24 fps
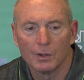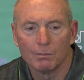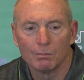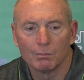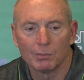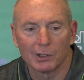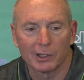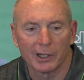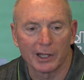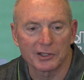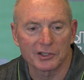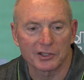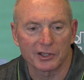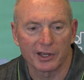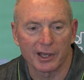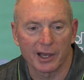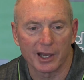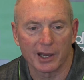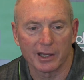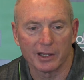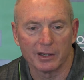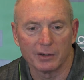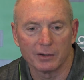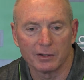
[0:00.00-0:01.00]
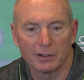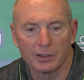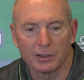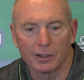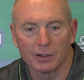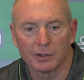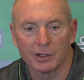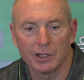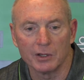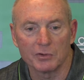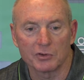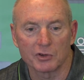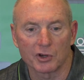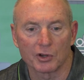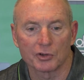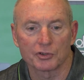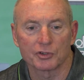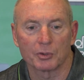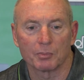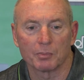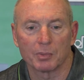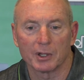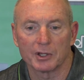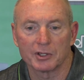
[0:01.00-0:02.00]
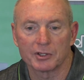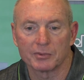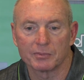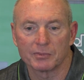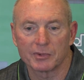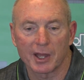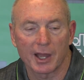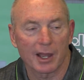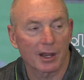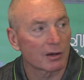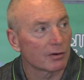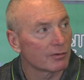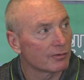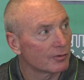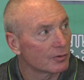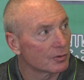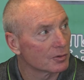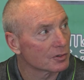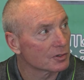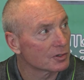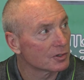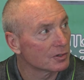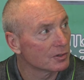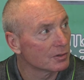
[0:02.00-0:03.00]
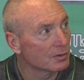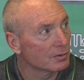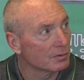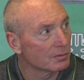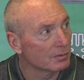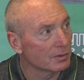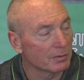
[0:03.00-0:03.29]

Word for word: Well, that's a guy. You know, he was also played some tackle for us too.